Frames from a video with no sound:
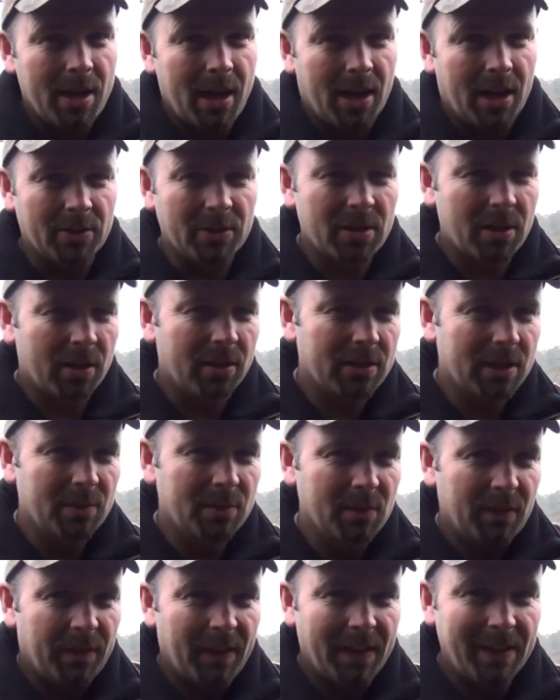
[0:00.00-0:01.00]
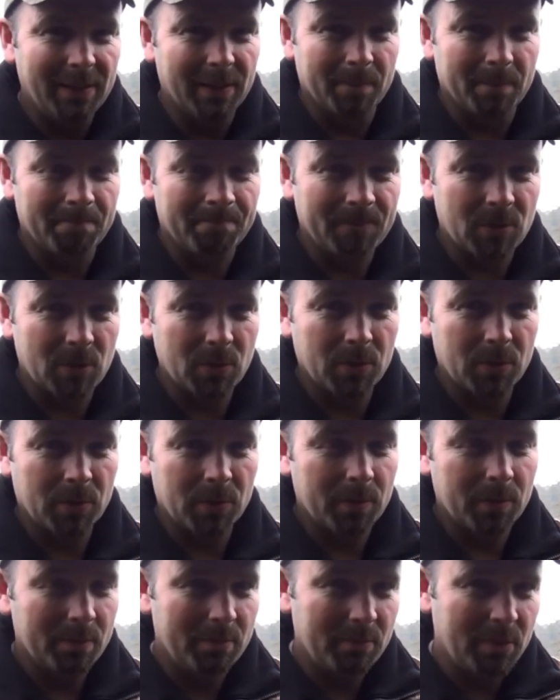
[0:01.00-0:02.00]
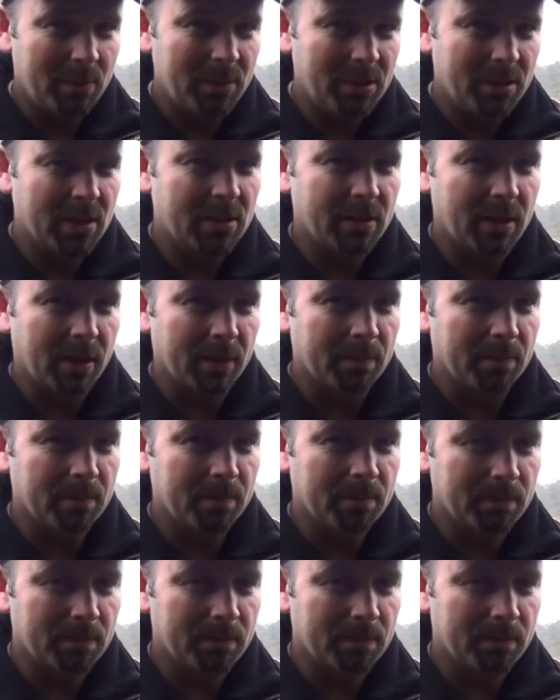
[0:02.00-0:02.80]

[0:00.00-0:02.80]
I just can't seem to find them, so maybe it's this time.